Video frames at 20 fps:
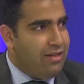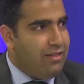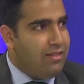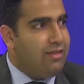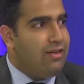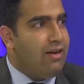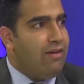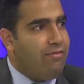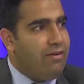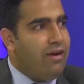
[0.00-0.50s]

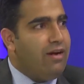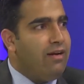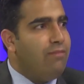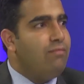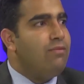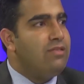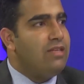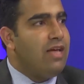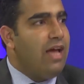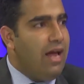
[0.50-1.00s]
the
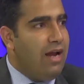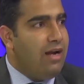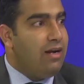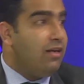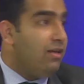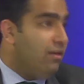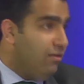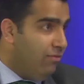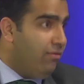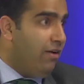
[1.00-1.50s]
referendum is held,
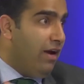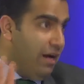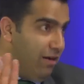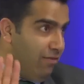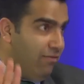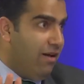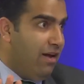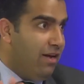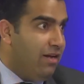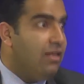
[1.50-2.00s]
if
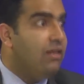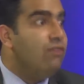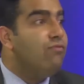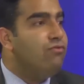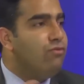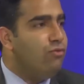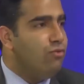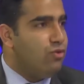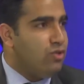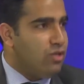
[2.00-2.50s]
and when in
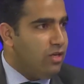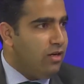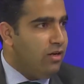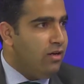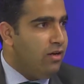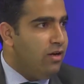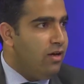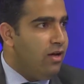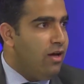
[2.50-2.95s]
future,